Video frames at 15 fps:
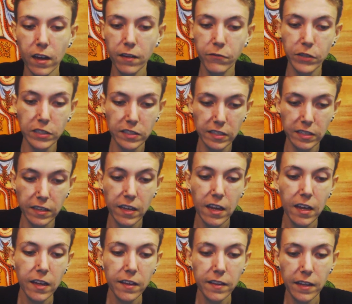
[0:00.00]

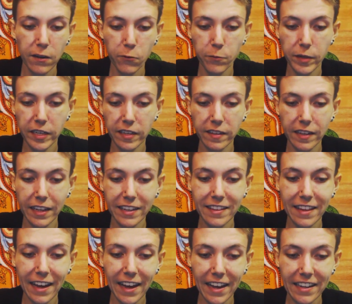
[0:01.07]
obviously they don't mean it
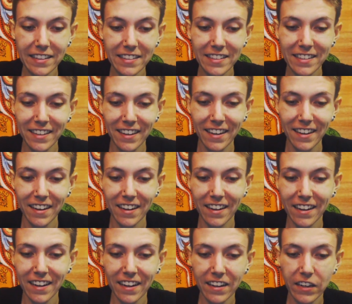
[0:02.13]
like that,
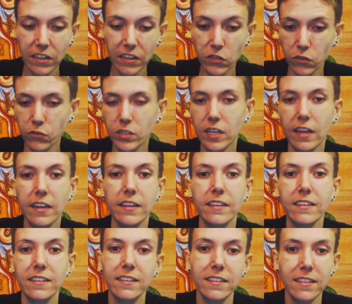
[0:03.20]
because they're
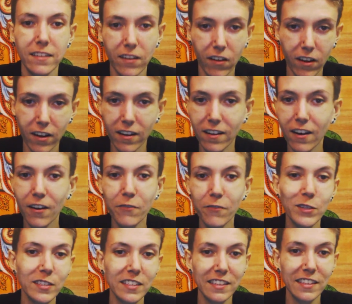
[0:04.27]
saying
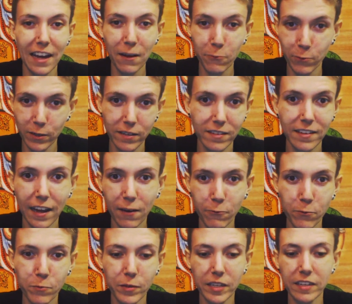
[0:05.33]
obviously that
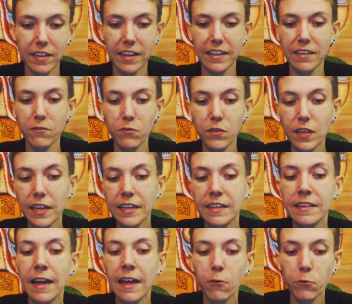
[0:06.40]
would be a negative
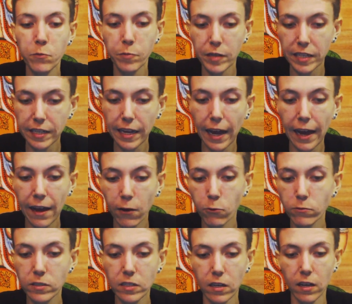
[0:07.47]
thing, and that would be
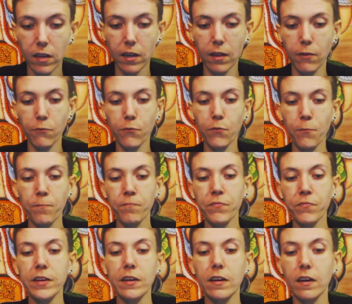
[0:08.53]
out of
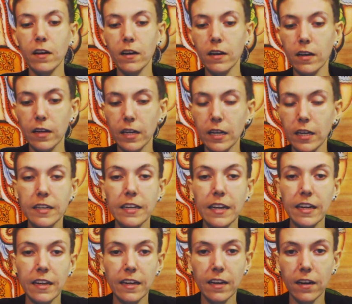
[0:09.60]

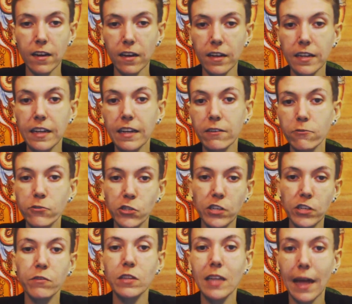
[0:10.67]
an
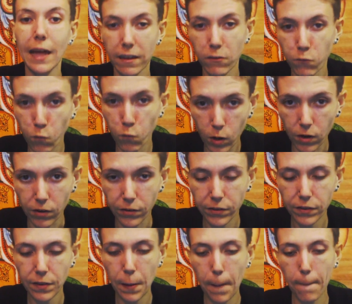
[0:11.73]
energy of a lack of
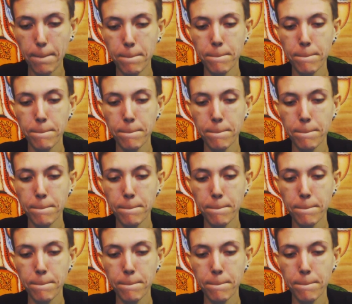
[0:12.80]
worth,